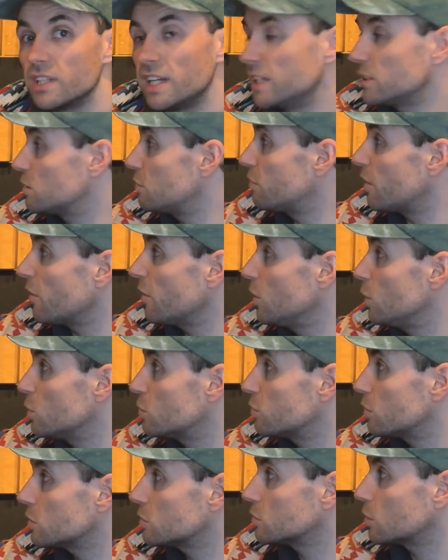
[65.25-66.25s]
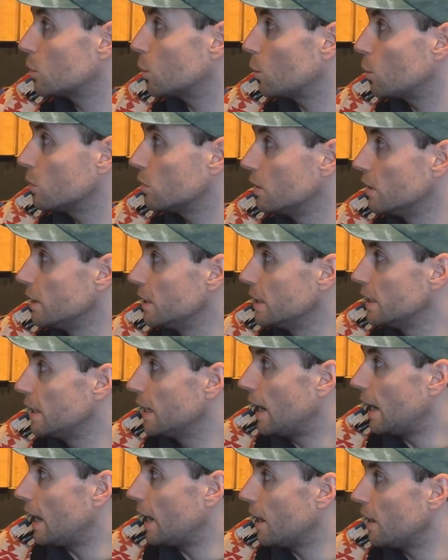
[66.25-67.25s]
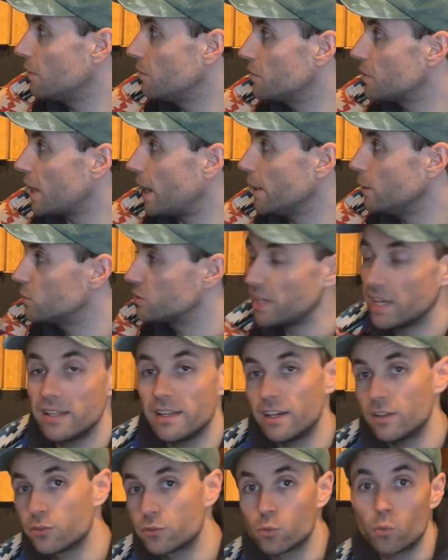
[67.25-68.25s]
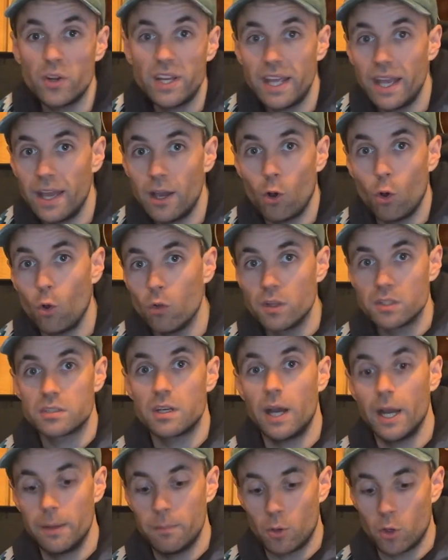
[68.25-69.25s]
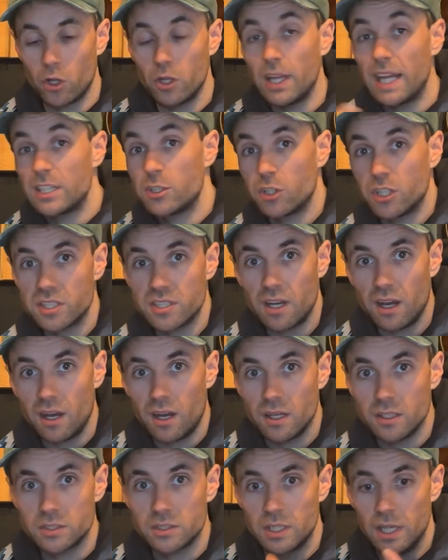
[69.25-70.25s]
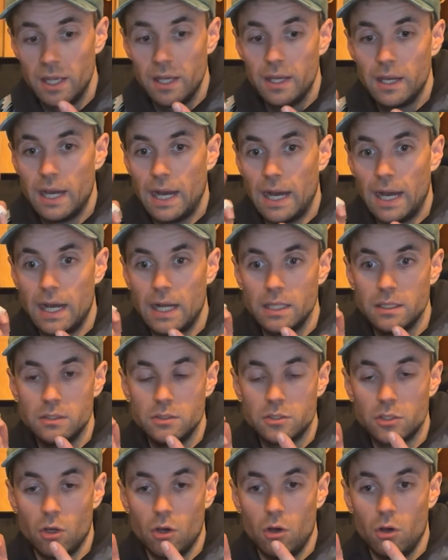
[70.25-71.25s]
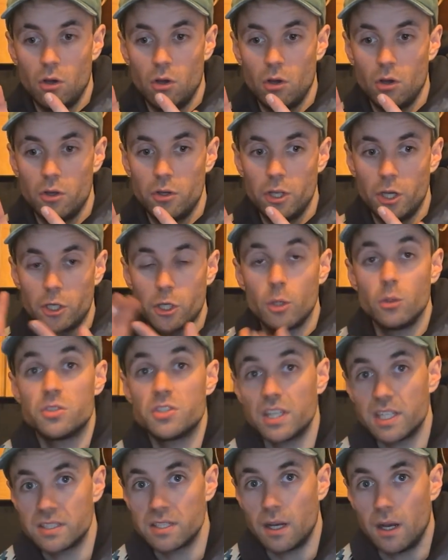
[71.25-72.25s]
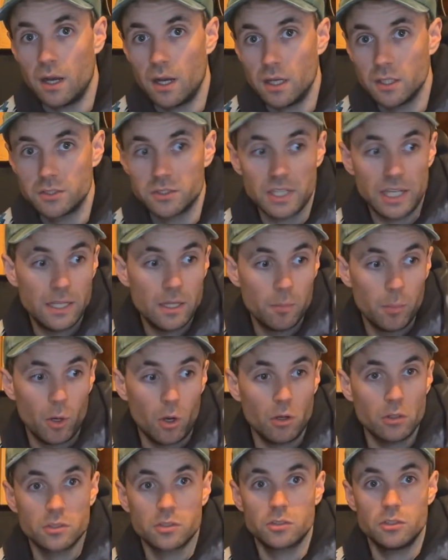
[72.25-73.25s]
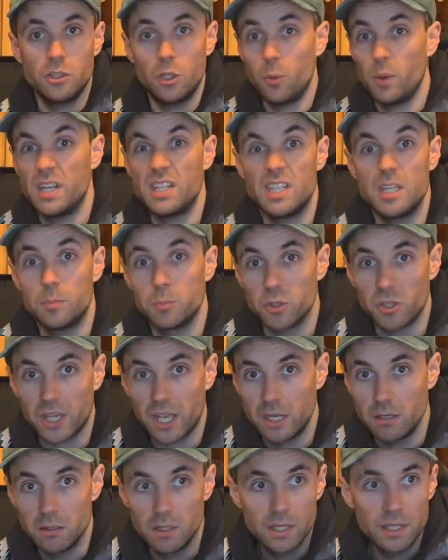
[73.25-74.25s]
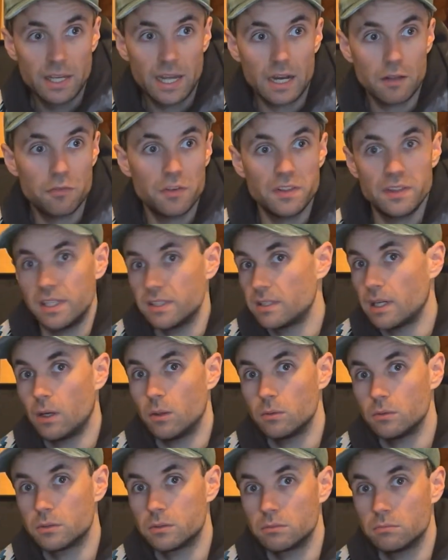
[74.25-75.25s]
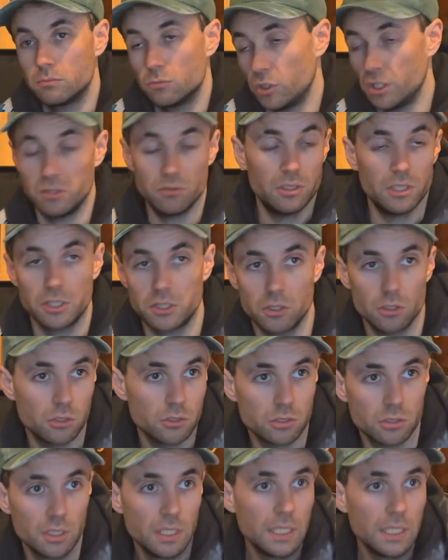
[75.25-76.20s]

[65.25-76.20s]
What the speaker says: It's a very useful tool, and I use the ASA-3A all the time on electric guitars and on acoustic guitars in the box UAD plugin, and I think they sound really, really good.